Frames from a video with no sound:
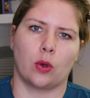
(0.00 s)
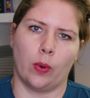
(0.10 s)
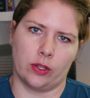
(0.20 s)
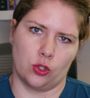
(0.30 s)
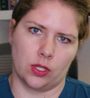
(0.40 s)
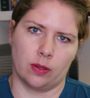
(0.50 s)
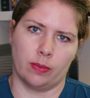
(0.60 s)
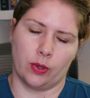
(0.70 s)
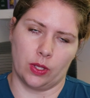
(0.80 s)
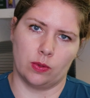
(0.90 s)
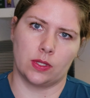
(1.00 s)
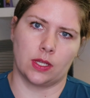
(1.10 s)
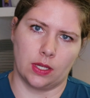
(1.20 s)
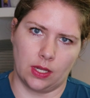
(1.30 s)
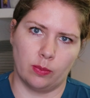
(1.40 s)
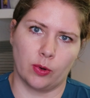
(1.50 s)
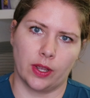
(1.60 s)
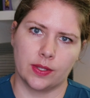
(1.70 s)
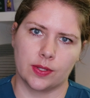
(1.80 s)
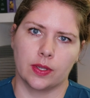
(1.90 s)
the question about using a knee
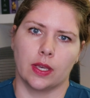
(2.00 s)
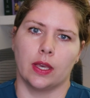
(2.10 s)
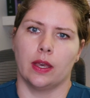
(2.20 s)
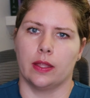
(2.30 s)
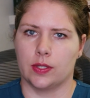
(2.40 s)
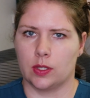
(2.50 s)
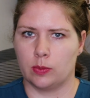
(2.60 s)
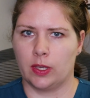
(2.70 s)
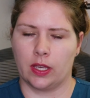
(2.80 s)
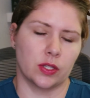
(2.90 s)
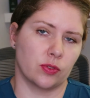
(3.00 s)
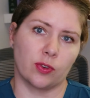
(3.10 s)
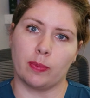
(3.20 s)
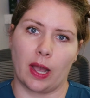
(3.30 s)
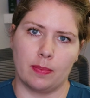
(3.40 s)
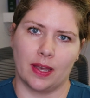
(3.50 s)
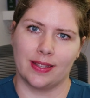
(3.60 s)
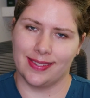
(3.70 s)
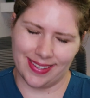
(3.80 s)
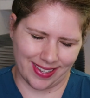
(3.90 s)
brace. This is because for
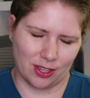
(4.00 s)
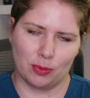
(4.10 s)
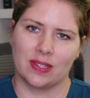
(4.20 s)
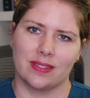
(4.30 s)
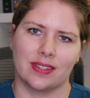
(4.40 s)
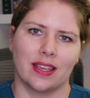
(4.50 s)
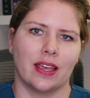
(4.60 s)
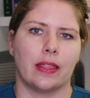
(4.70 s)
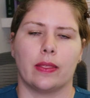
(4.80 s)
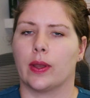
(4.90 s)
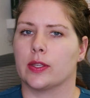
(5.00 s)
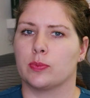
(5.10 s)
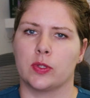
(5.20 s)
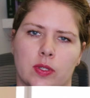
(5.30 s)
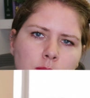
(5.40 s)
bipeds, humans, there has been